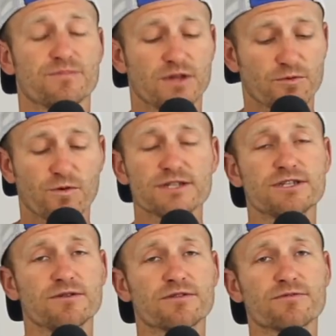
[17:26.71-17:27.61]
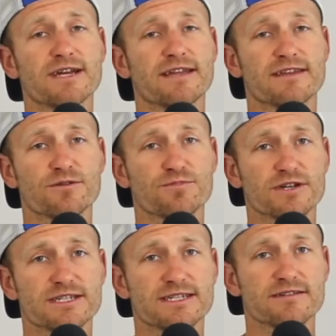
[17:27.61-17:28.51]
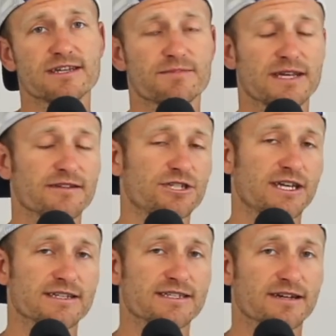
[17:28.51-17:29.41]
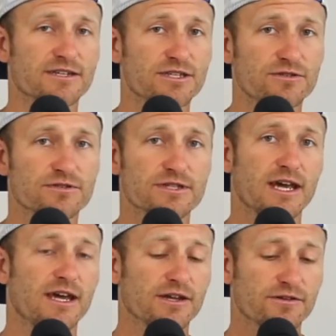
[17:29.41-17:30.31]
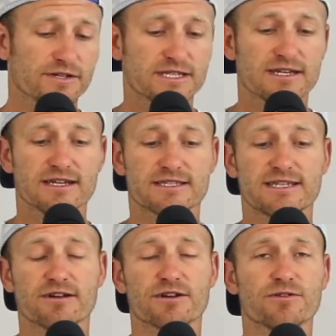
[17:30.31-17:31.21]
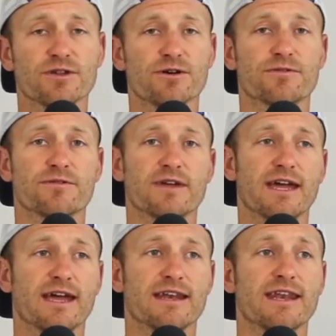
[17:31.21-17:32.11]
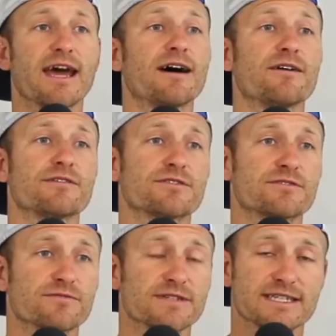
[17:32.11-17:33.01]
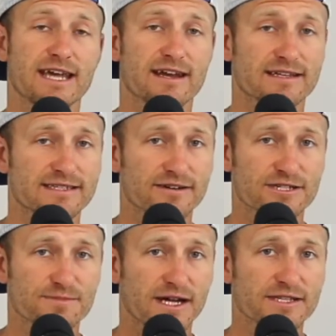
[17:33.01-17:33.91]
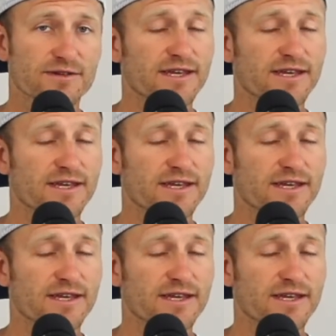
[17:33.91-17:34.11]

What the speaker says: Number 1, 2, and 3, I think, are pretty sealed up. Kelly Chang, Sarah Hughes, Kristen Nuss, Taryn Cloth, and now Terese Cannon and Sarah Sponcil.